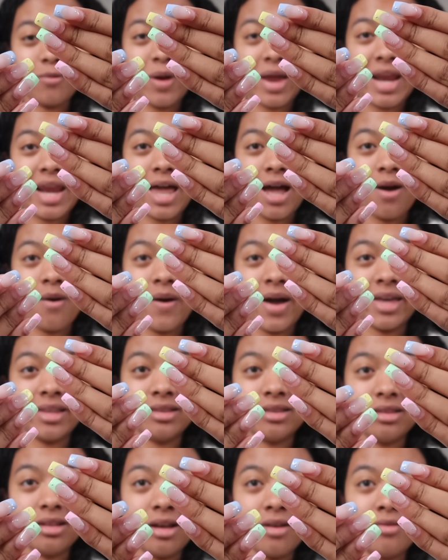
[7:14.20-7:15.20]
right now. I
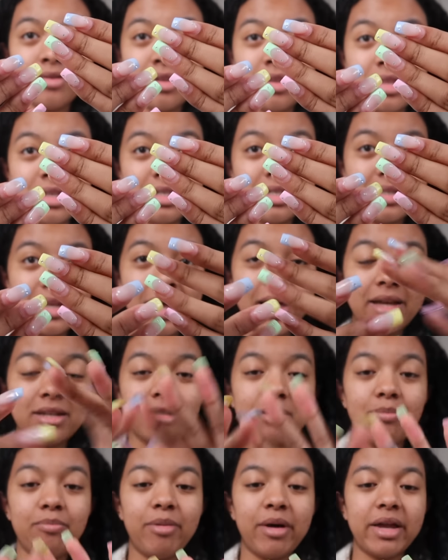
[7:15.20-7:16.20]
loved the
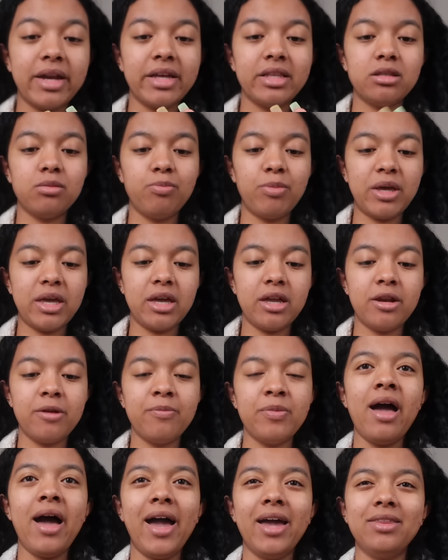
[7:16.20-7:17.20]
set, but it's
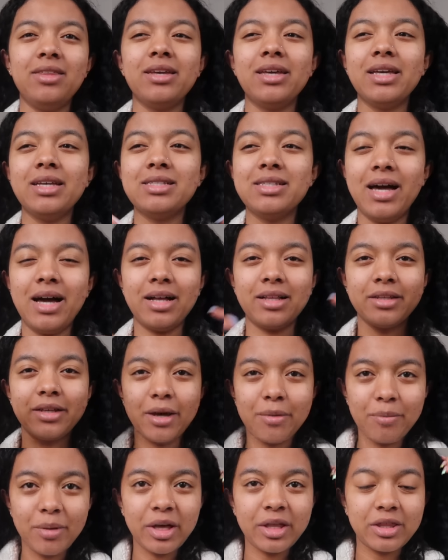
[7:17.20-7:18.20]
been, I think, exactly
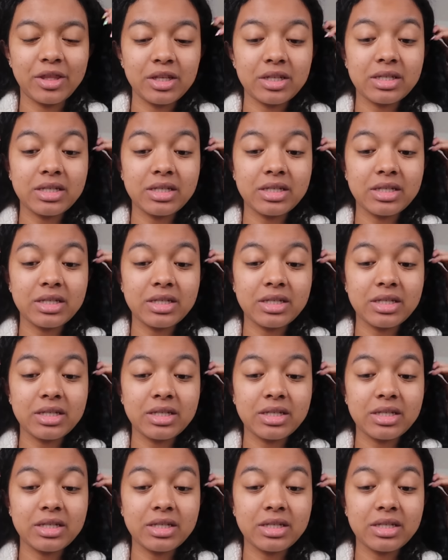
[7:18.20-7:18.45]
a month